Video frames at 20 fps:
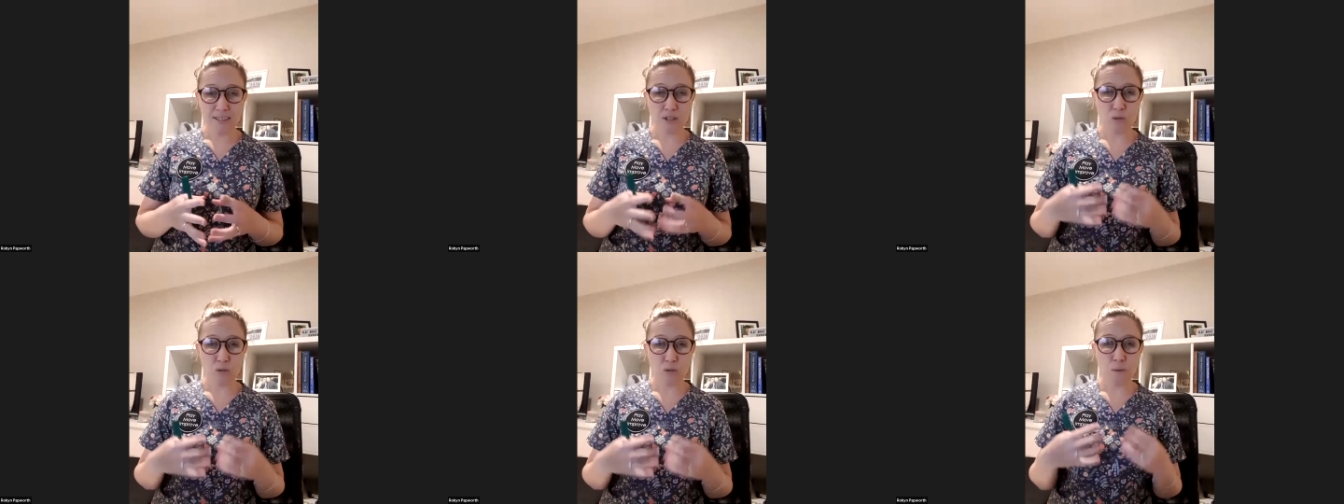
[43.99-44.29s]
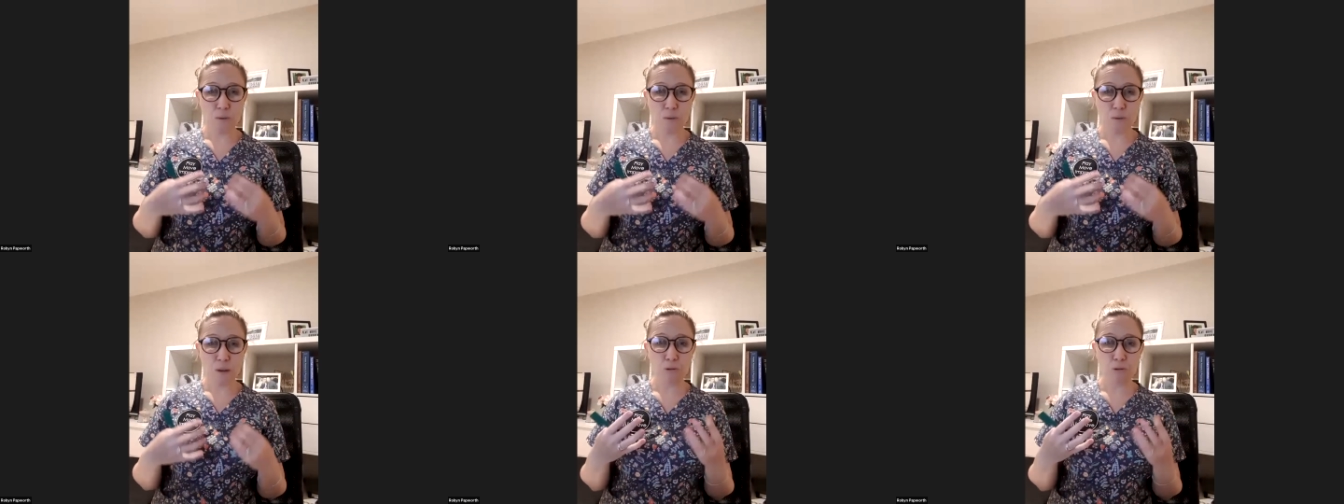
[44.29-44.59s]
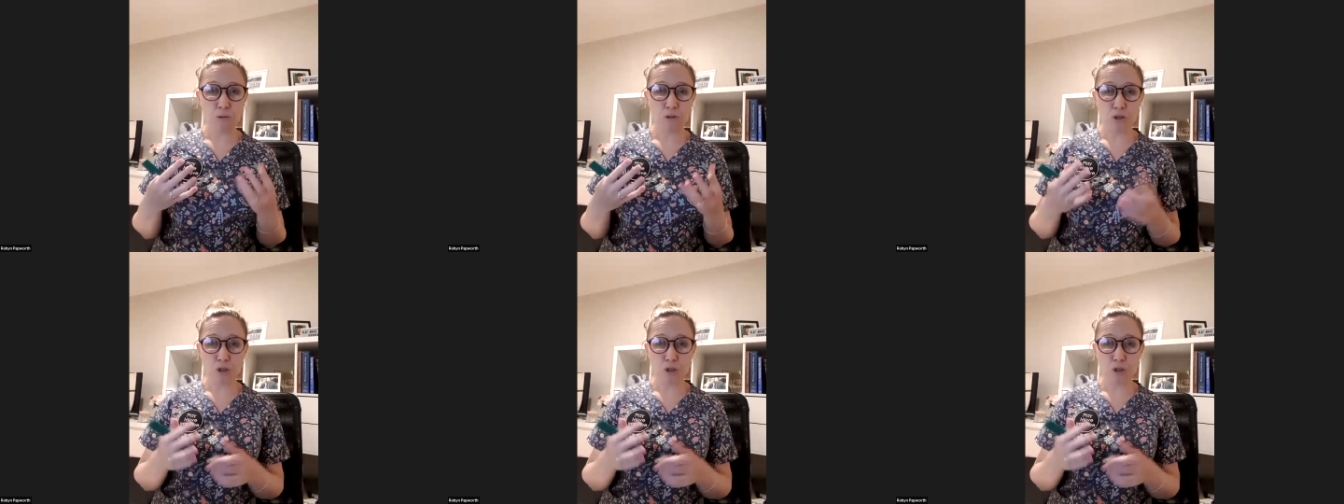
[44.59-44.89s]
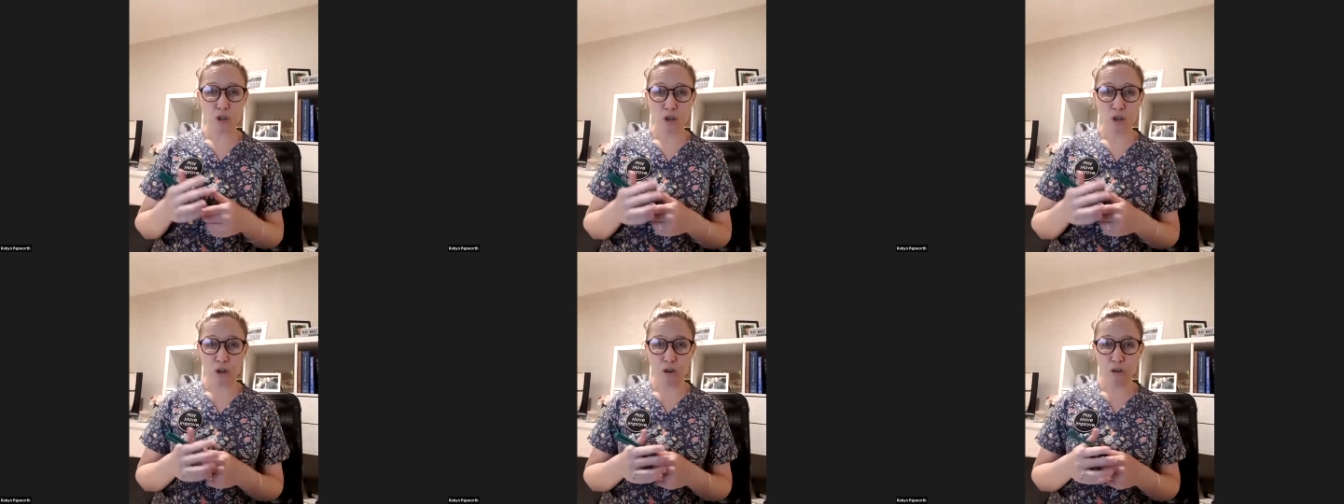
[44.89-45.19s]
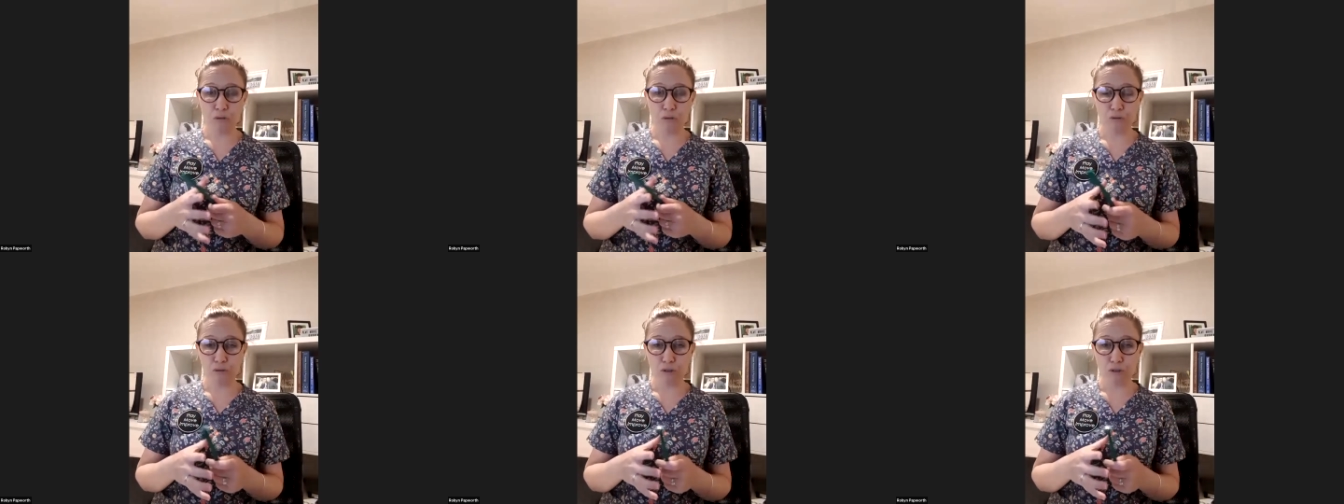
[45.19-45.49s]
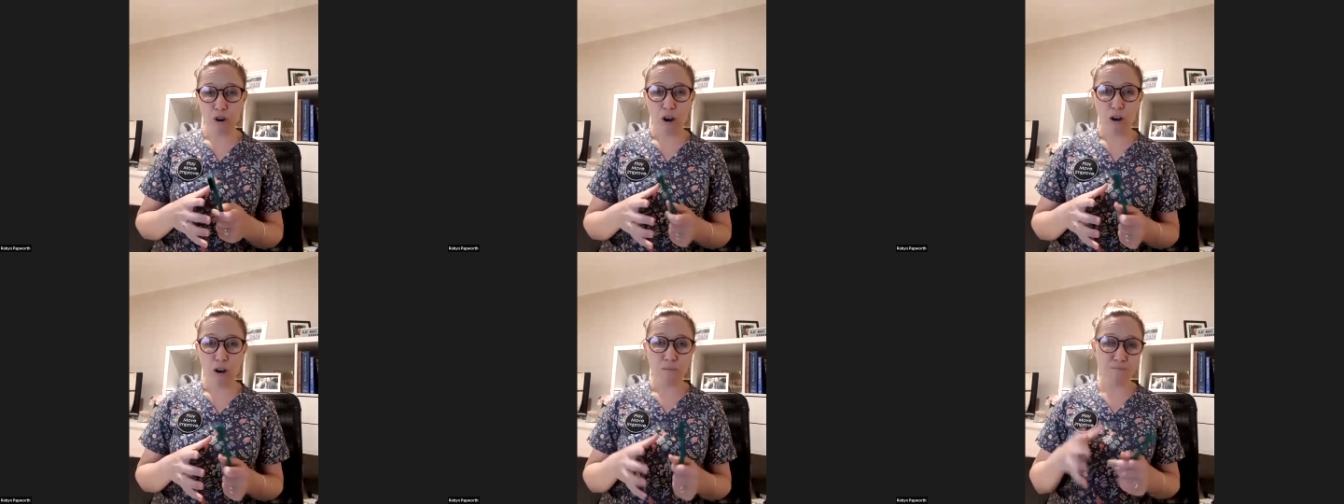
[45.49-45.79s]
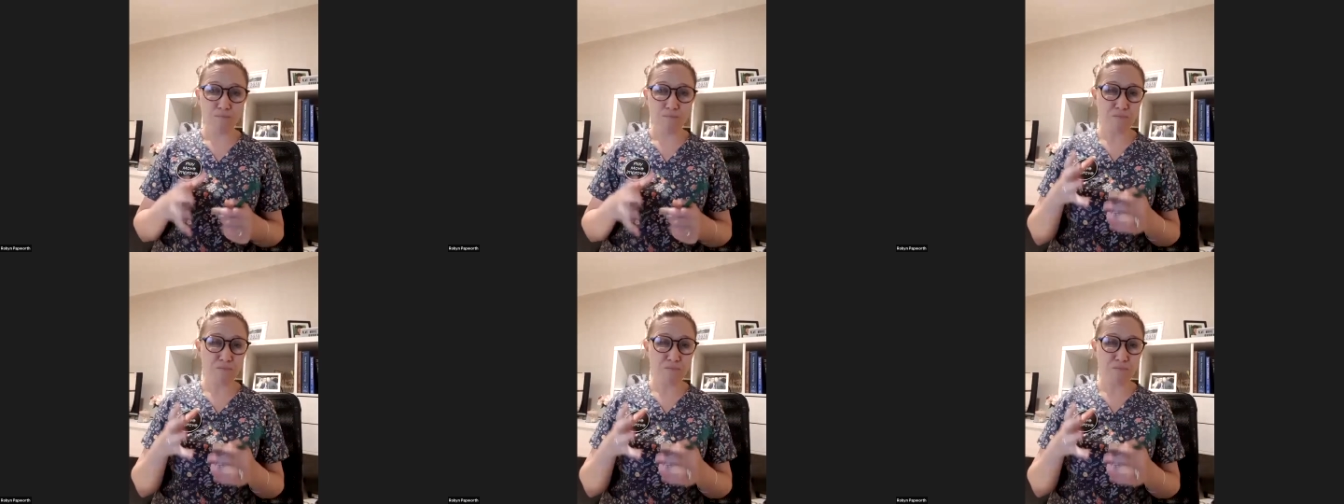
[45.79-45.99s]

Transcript: to be able to go from